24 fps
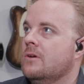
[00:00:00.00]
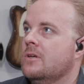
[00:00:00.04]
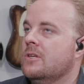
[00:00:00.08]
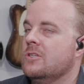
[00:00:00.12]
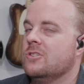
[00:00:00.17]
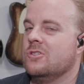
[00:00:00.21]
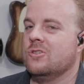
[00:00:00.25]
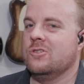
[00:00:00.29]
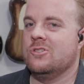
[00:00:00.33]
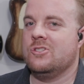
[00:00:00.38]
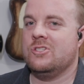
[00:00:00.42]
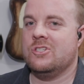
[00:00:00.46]

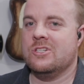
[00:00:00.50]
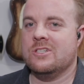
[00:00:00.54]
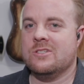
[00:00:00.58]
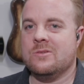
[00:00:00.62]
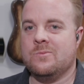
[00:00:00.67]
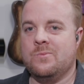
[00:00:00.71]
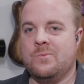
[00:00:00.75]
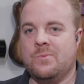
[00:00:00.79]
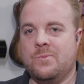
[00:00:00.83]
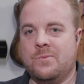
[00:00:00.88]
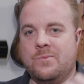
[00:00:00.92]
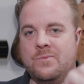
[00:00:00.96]
So it just
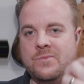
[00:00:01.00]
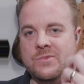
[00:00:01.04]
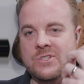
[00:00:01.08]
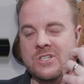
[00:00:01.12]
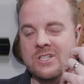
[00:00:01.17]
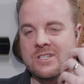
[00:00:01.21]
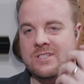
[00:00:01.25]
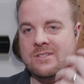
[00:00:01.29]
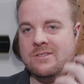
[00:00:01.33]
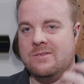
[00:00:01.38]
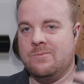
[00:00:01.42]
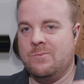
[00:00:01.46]

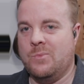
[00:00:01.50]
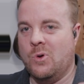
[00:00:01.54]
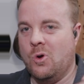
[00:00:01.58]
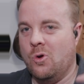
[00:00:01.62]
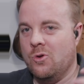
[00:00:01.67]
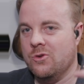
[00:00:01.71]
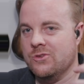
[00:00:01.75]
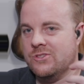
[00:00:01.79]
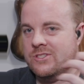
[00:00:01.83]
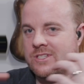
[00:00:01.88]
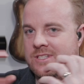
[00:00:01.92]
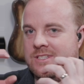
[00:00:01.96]

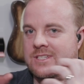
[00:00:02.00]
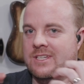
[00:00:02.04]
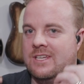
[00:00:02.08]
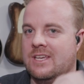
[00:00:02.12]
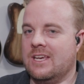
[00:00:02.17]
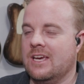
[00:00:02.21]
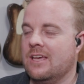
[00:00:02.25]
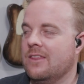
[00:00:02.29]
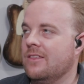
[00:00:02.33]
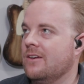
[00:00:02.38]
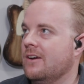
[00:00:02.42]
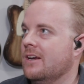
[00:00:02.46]
pulls it
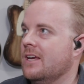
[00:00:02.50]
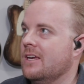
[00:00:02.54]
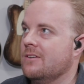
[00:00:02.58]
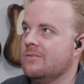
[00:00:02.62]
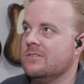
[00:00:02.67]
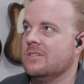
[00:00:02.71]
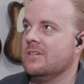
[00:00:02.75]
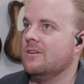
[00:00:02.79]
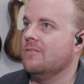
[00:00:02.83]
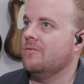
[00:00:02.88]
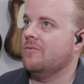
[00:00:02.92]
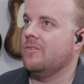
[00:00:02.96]
together, gives
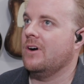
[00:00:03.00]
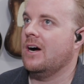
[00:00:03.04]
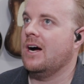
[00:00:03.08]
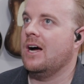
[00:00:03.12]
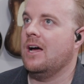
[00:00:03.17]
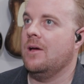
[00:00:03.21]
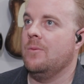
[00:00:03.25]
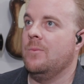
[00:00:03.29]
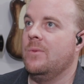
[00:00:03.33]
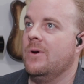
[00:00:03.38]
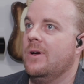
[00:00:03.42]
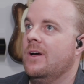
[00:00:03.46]
it a
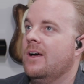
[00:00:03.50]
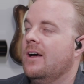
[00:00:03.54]
vibe.